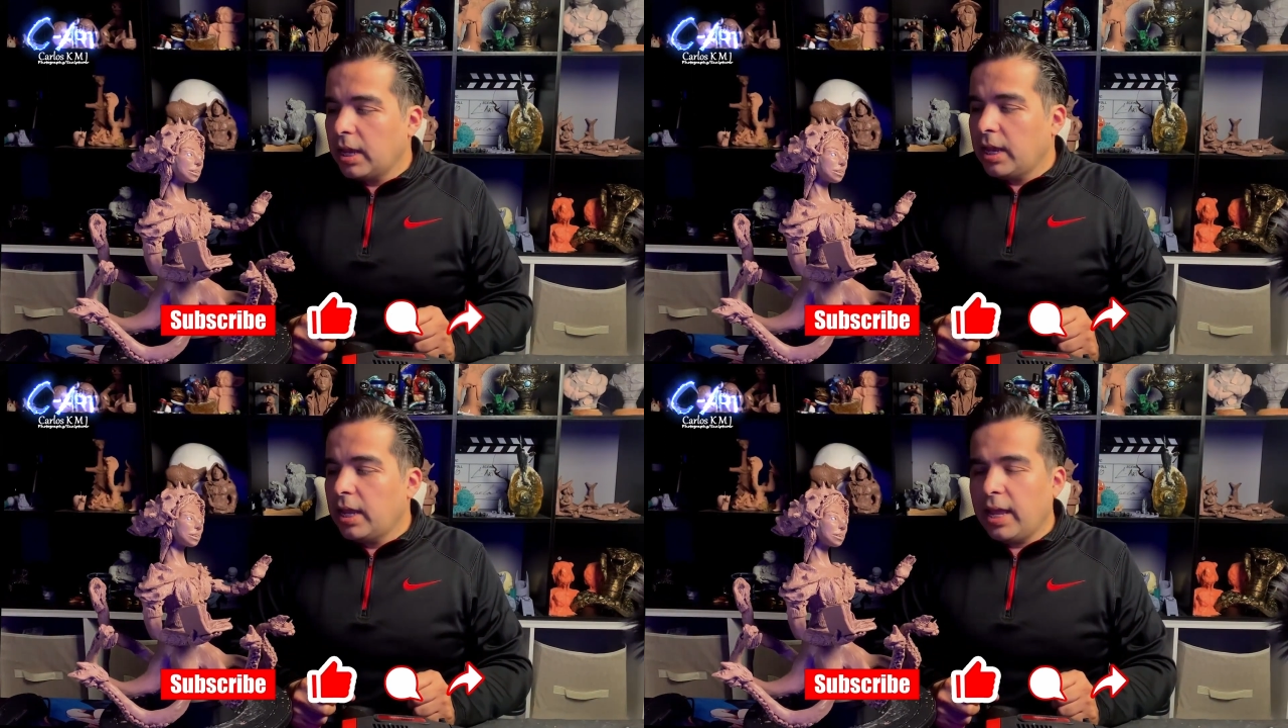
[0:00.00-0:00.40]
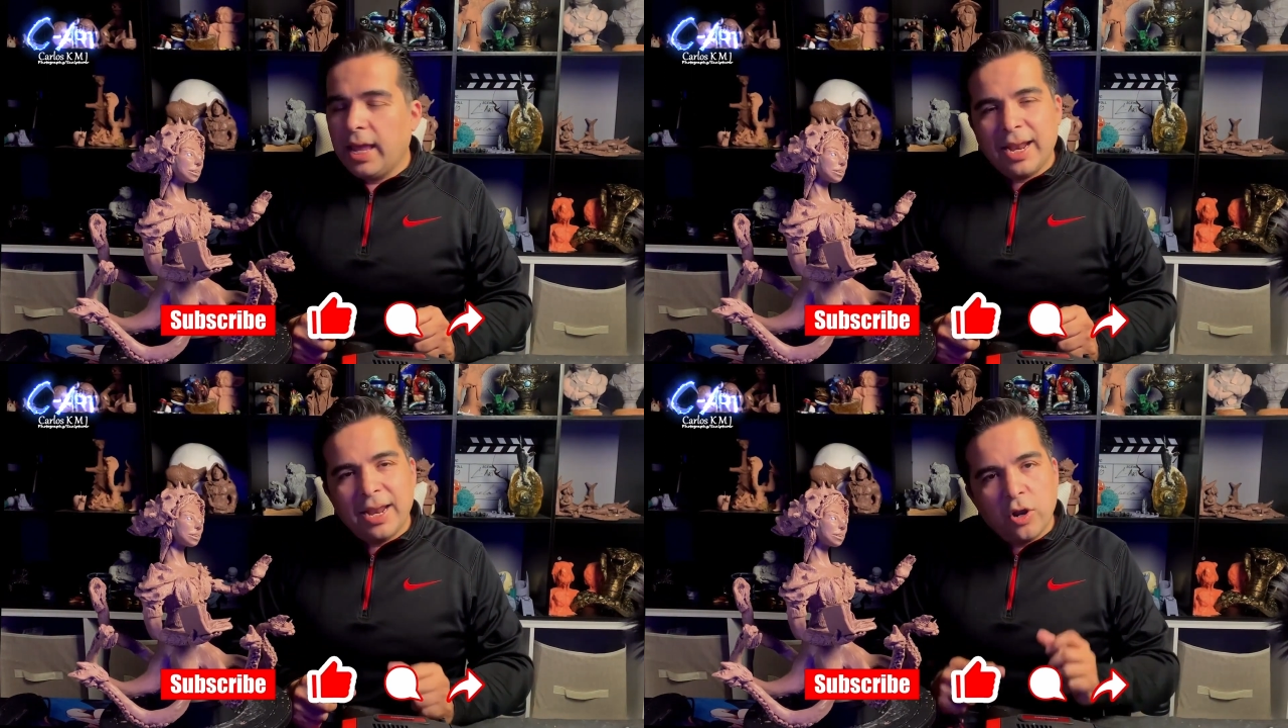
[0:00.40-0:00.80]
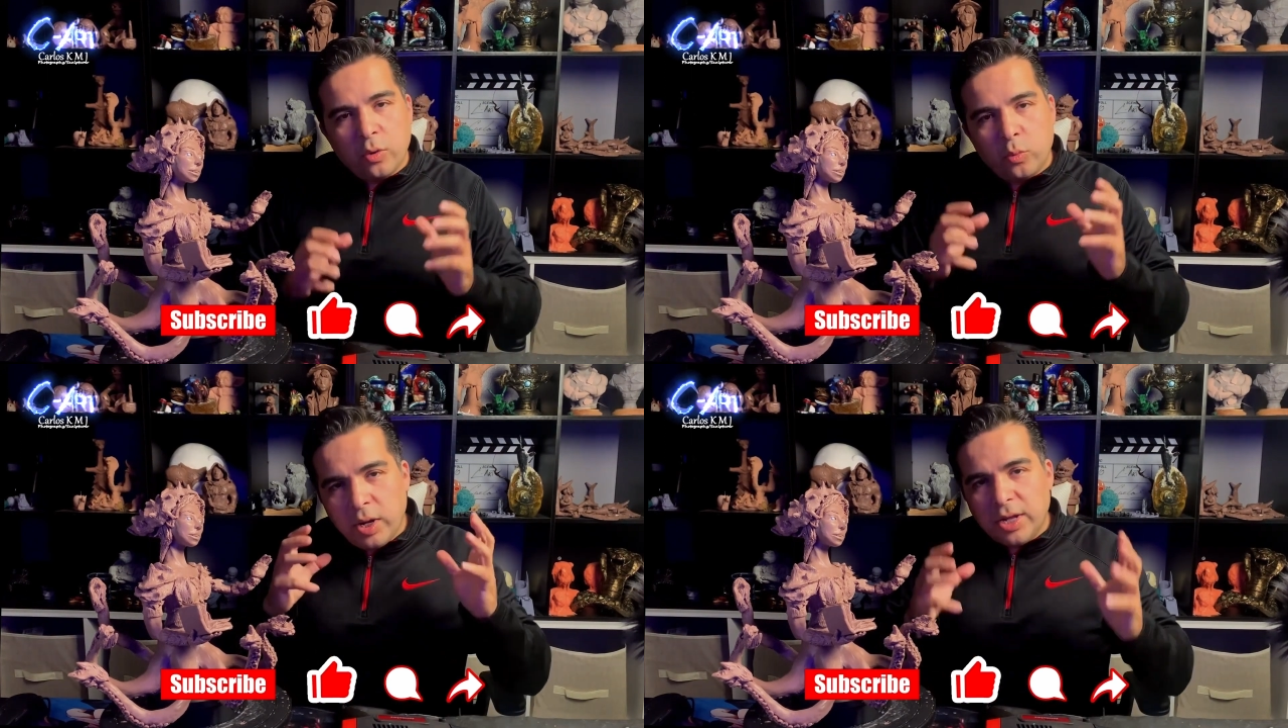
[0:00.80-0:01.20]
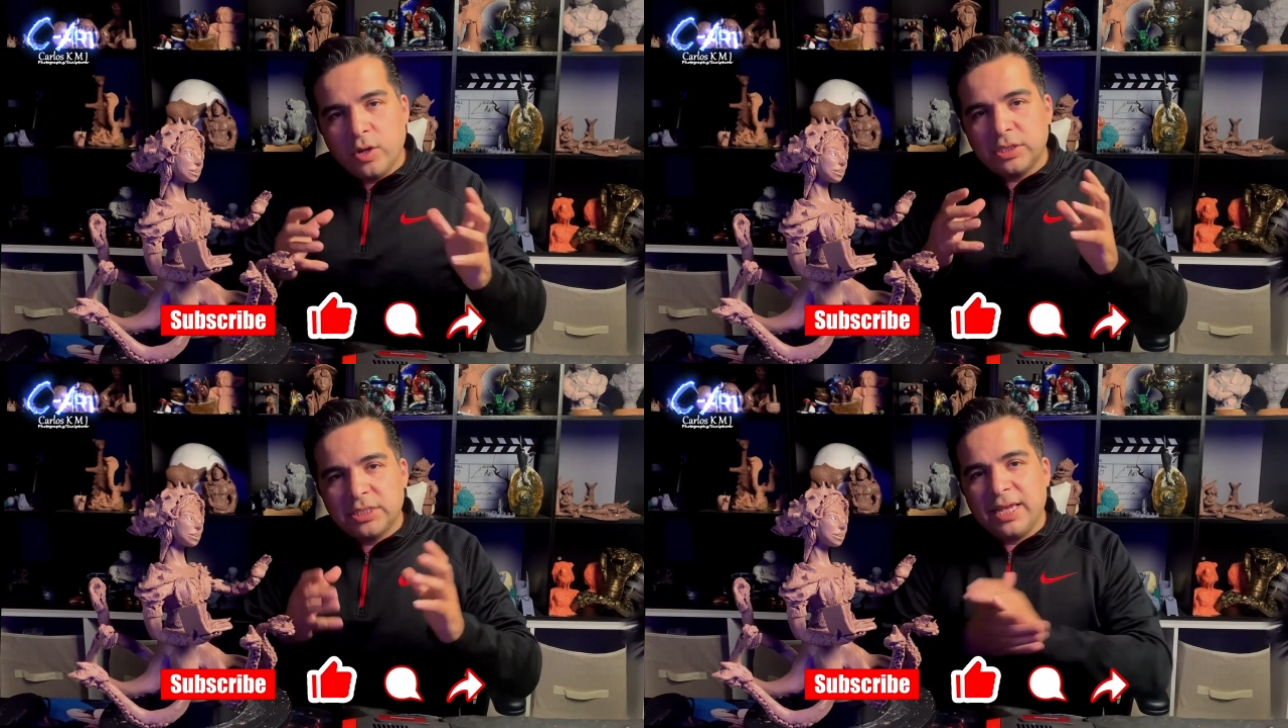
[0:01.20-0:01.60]
And another really good
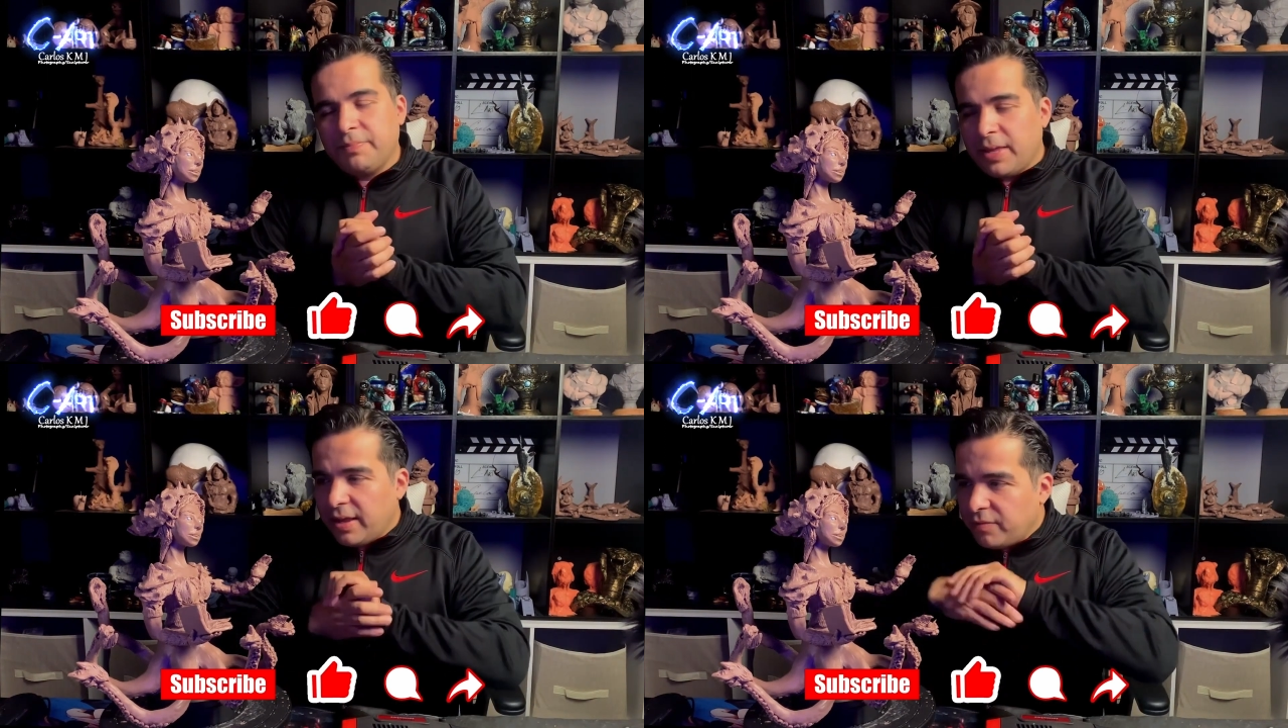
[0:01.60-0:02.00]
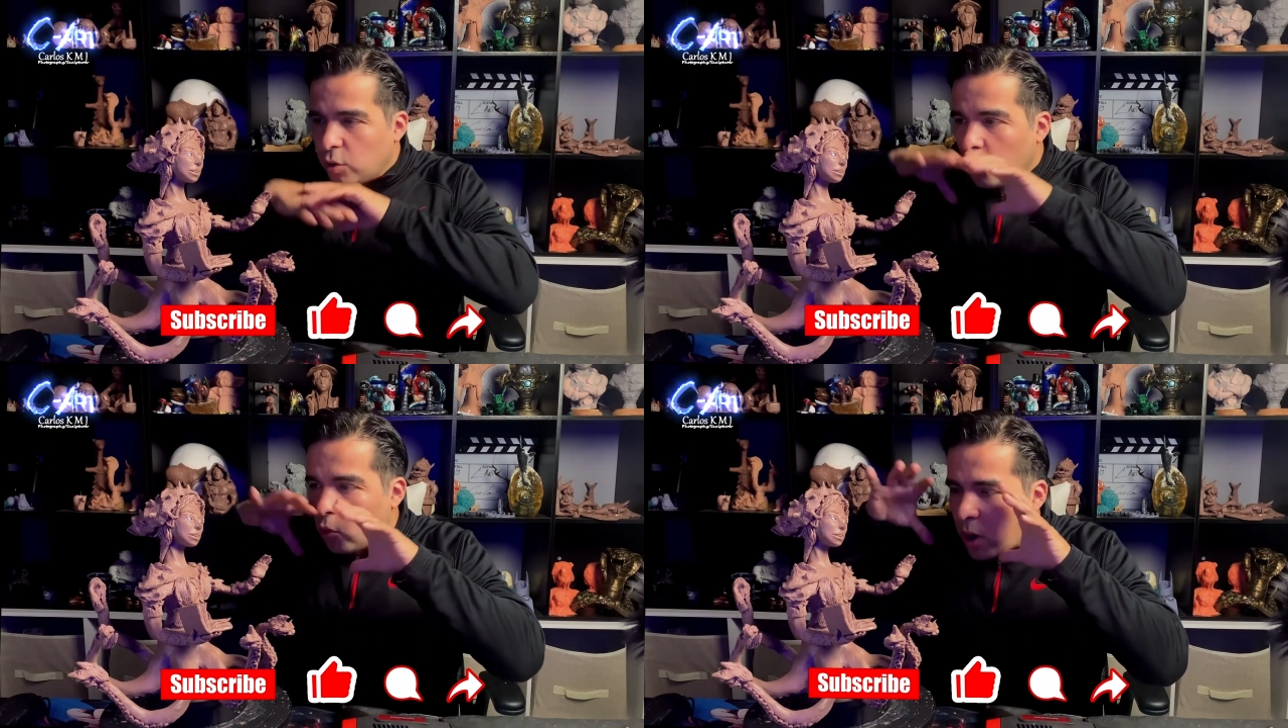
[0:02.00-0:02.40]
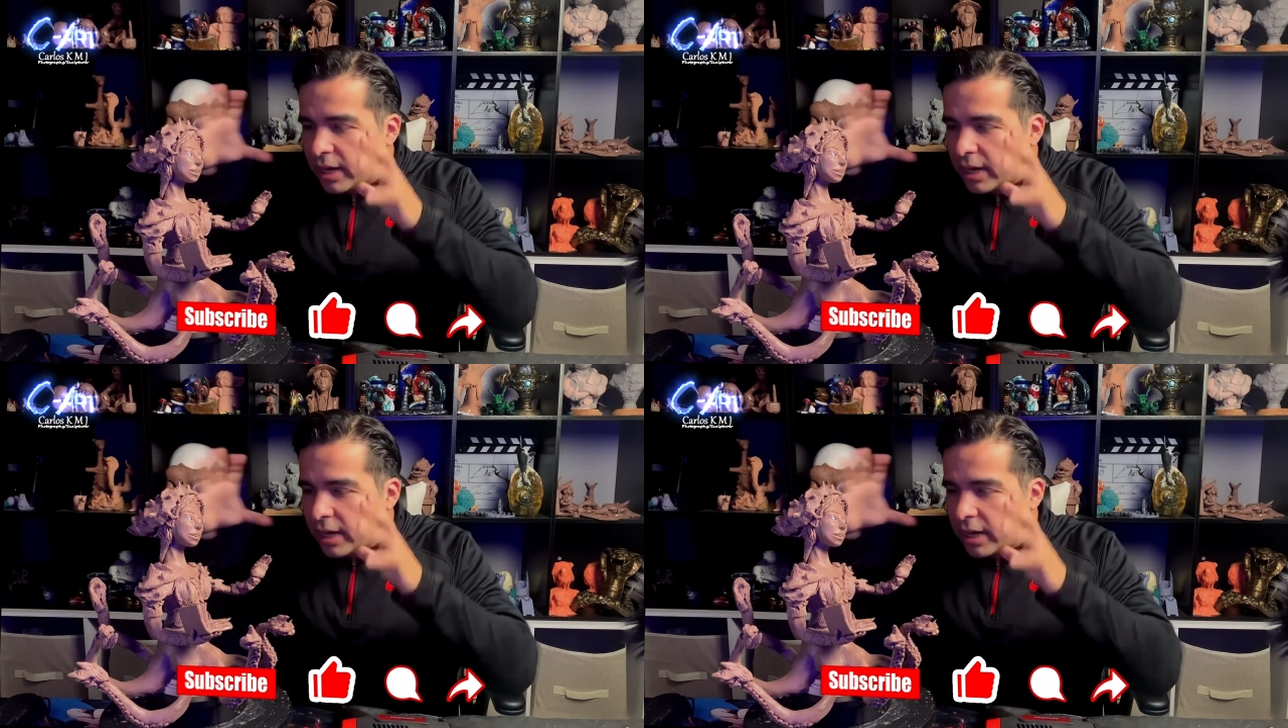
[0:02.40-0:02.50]
tip, if you want